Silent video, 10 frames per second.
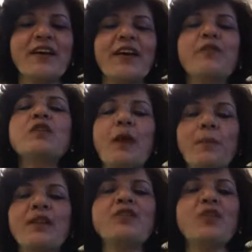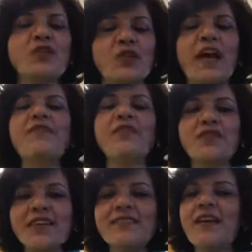It was published on July
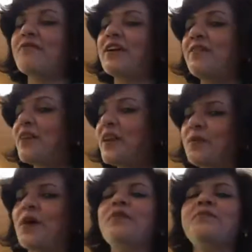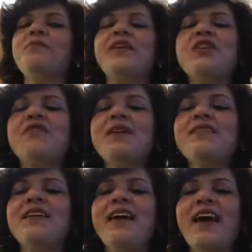15th. I'm very, very proud of my achievement.